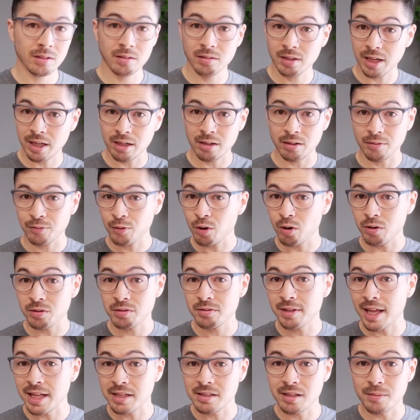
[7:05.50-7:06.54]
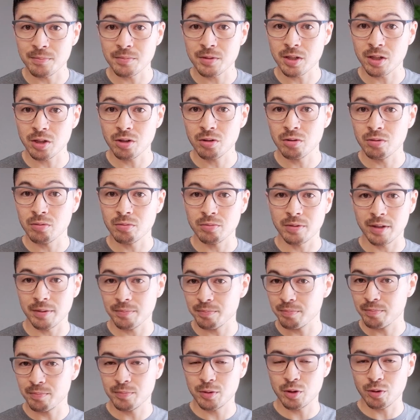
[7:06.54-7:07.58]
And of course, that's up to you, the
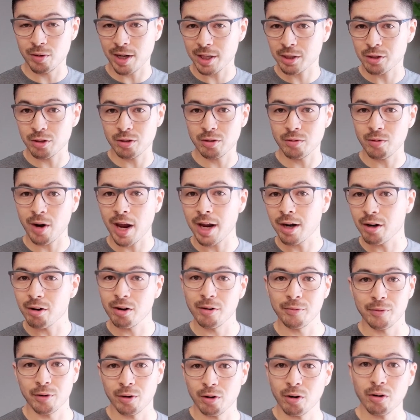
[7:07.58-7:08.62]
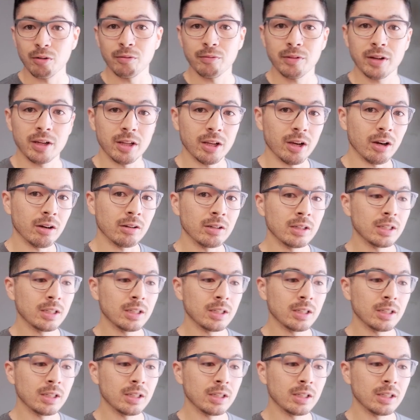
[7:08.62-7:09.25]
director or writer of your own video.